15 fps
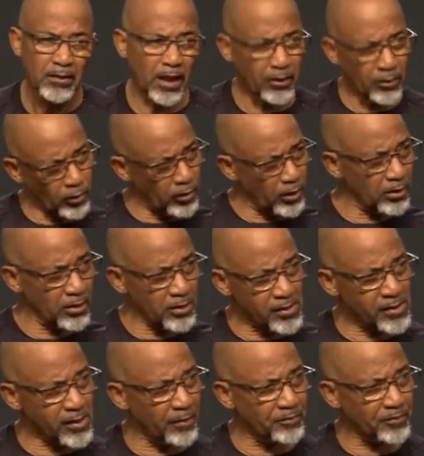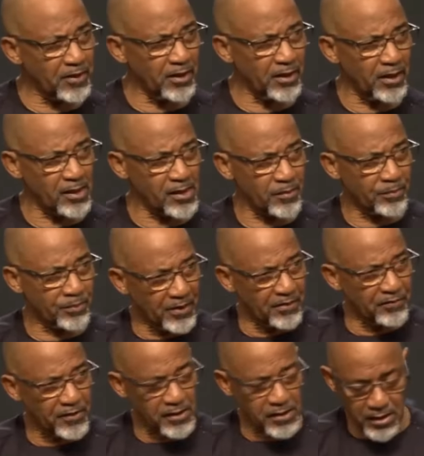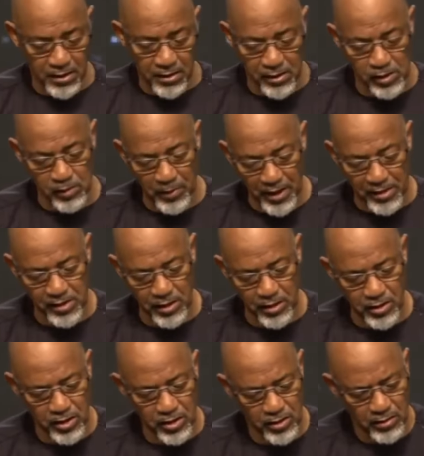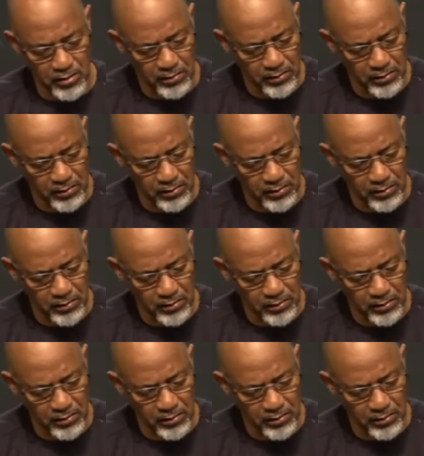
I wrote a little something as a preface to this message